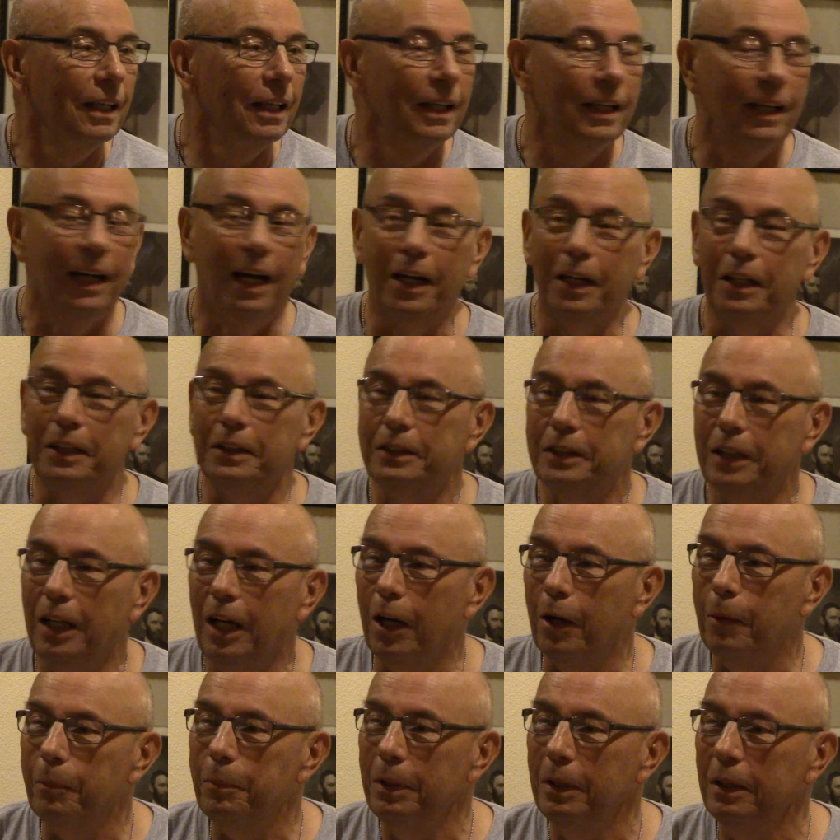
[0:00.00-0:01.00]
on a
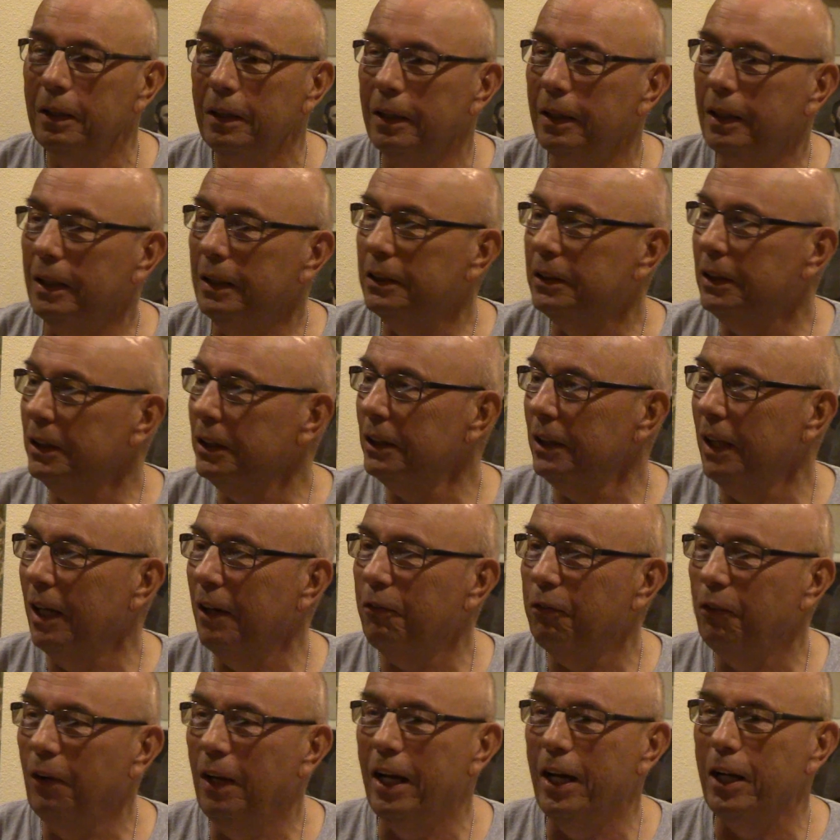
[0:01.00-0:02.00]
sub, it's just
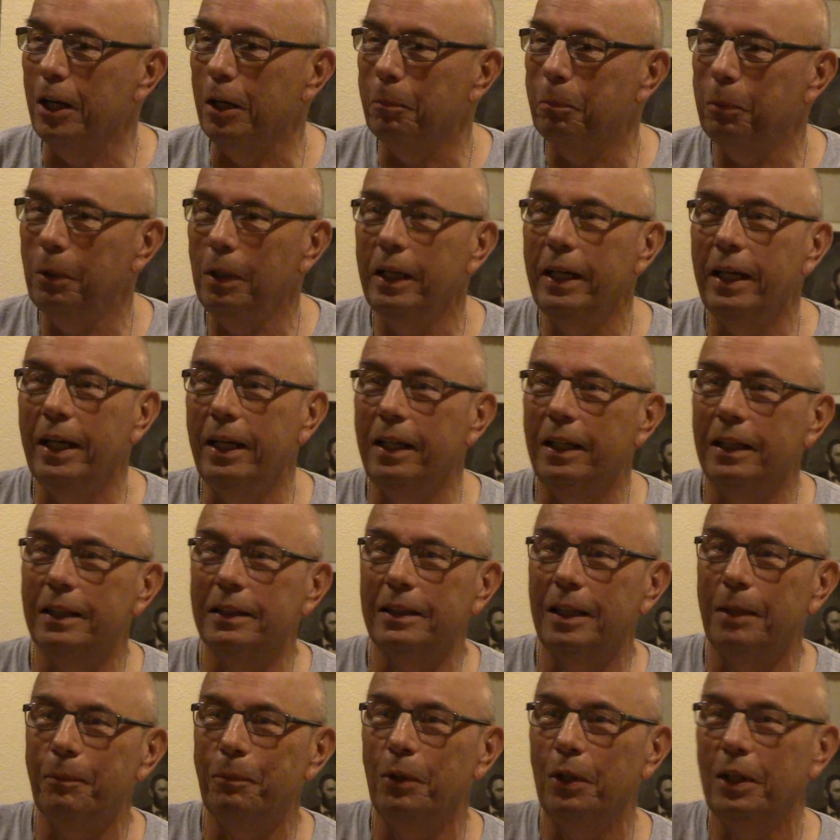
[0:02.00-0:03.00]
like flying a plane,
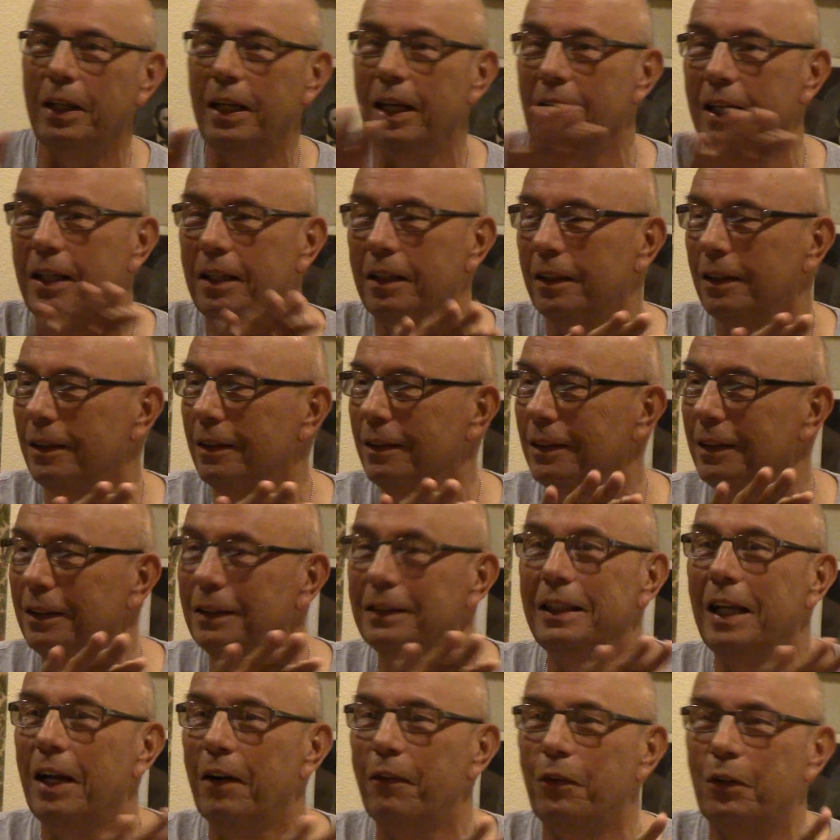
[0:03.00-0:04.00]
except there's
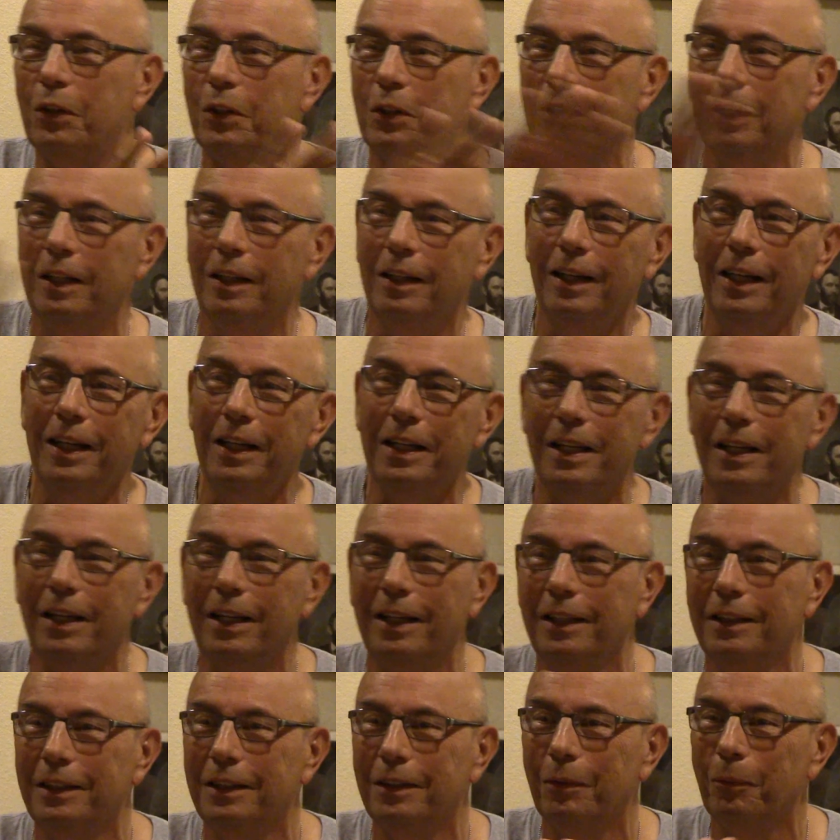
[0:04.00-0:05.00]
never
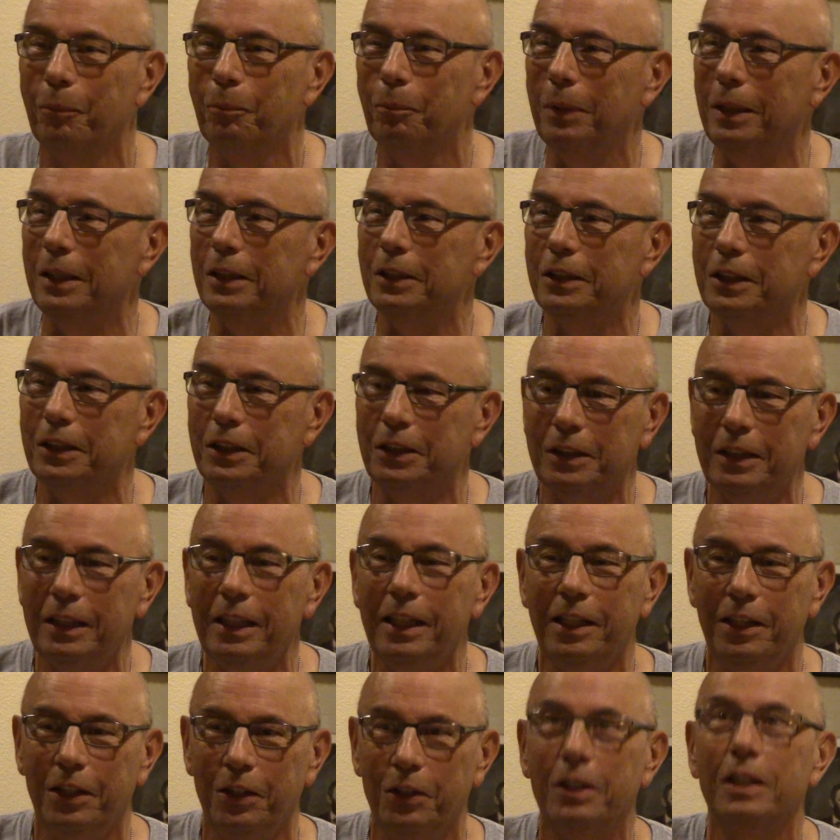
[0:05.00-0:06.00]
any place to
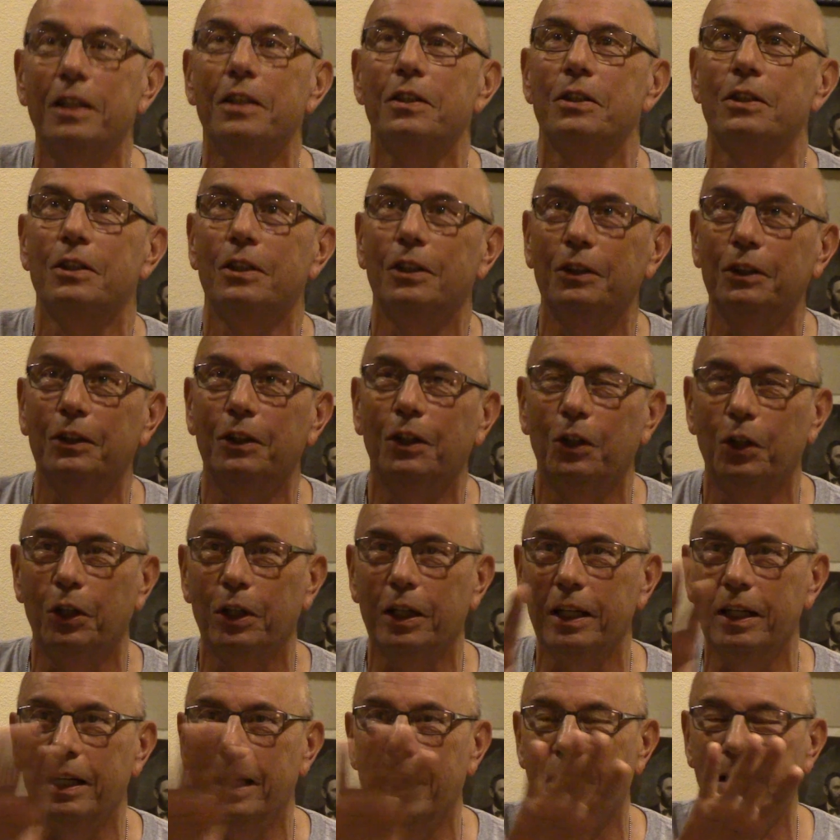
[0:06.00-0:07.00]
see. You just are
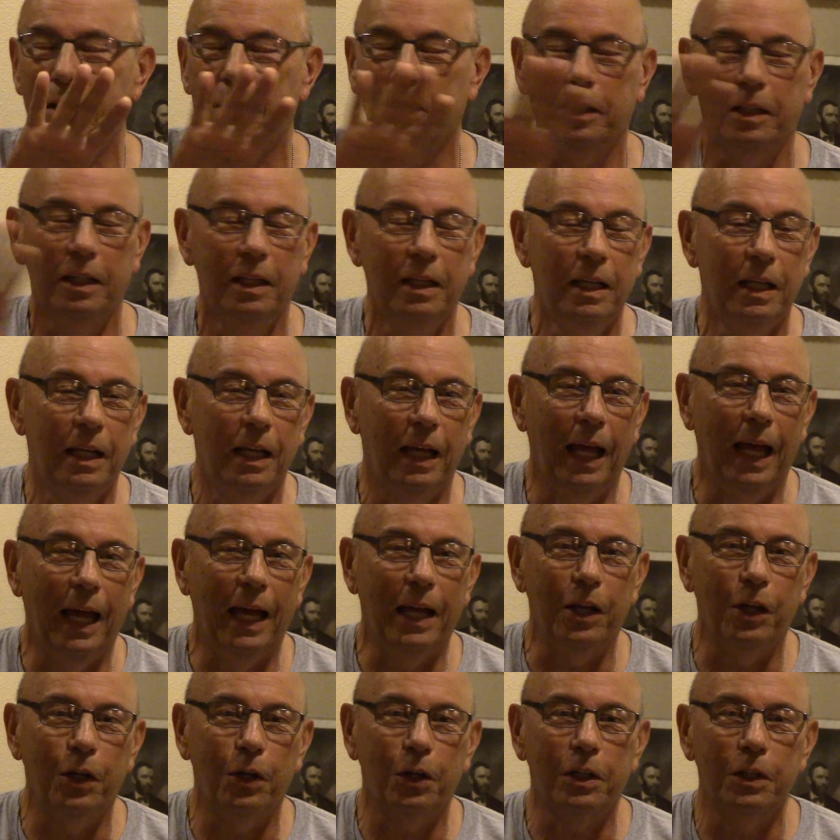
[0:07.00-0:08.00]
looking at
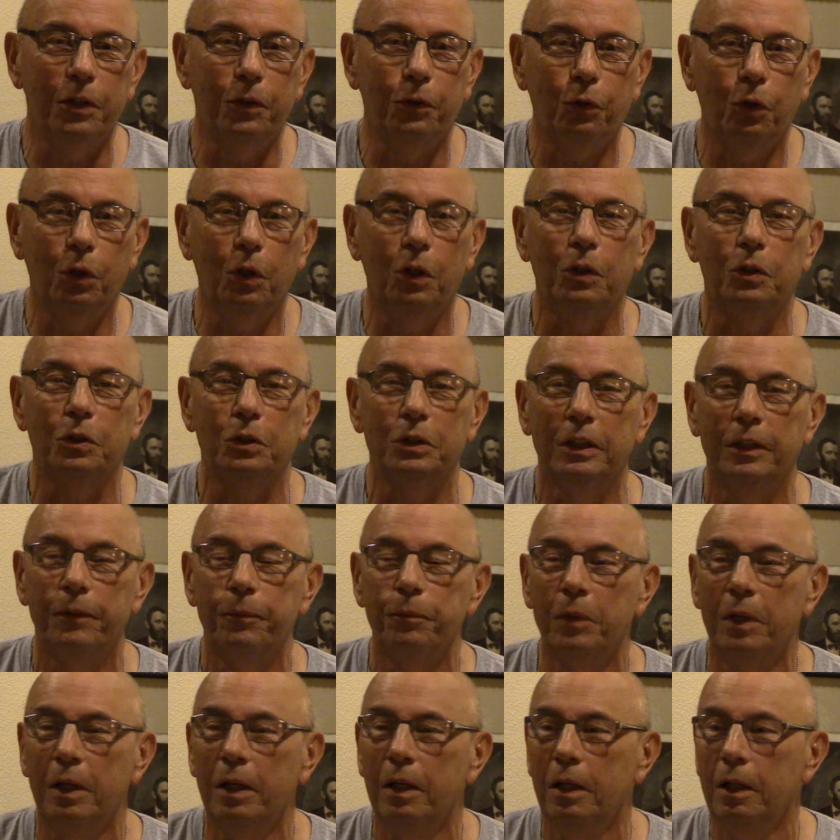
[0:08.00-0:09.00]
your controls.
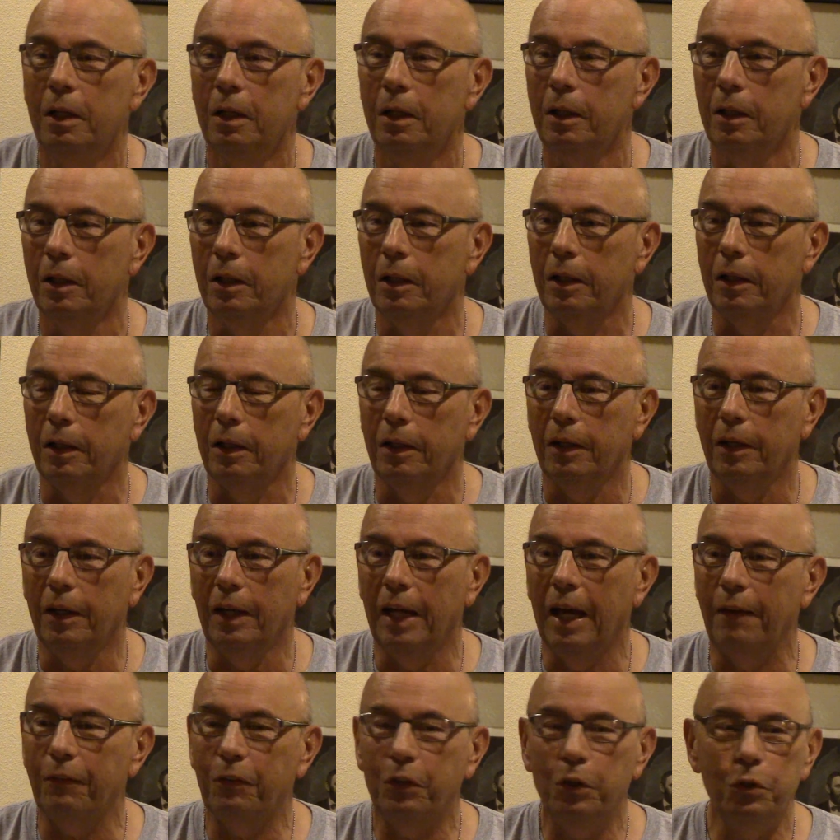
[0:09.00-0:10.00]
You
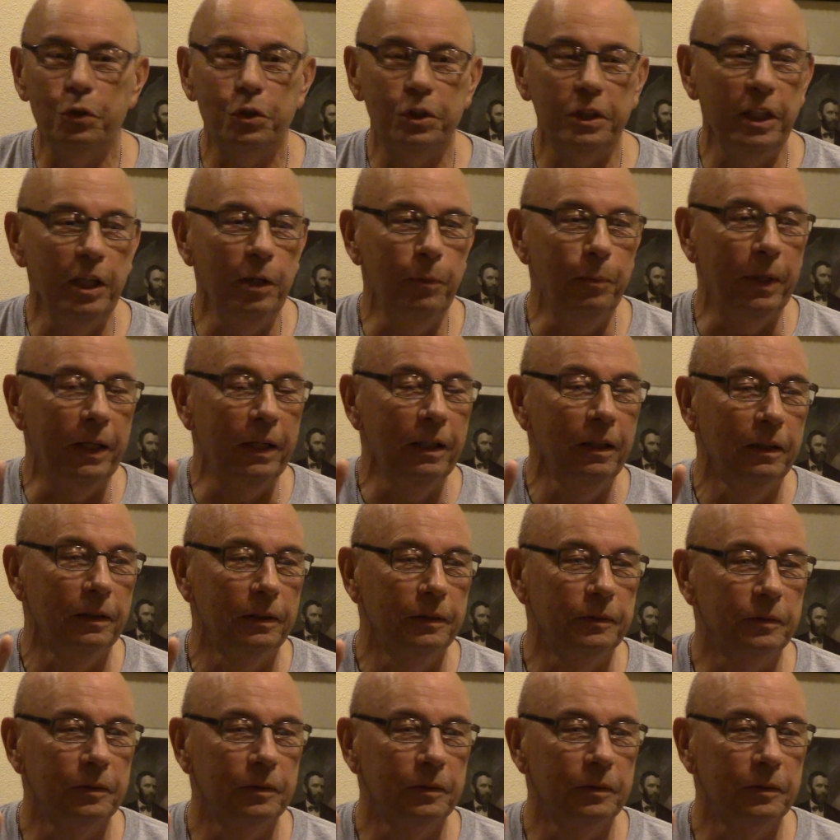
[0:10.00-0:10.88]
have two seamen